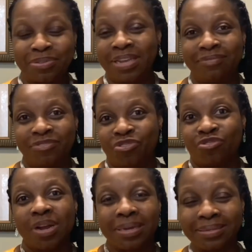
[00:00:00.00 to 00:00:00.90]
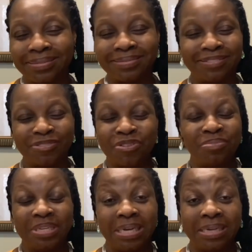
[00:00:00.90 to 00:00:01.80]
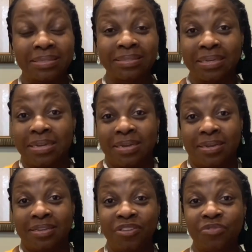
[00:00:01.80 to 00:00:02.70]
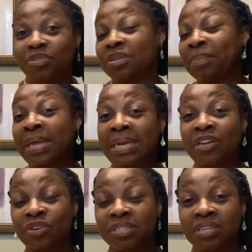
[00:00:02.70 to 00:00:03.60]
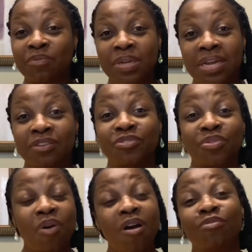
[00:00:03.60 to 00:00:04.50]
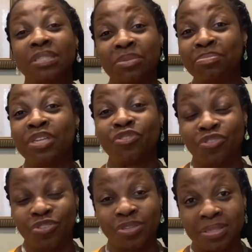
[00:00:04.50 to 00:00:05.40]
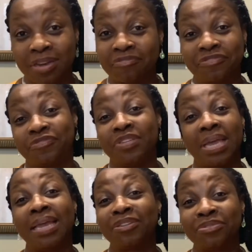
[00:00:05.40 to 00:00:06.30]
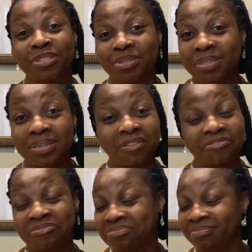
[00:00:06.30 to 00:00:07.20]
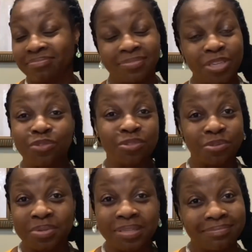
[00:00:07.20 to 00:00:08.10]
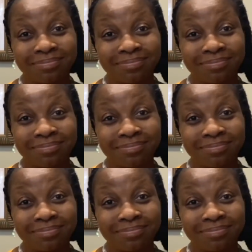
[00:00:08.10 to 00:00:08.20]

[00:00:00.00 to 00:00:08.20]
You're struggling, you know, because you were depending on someone else. So always depend on yourself. If you can't do it yourself, don't do it.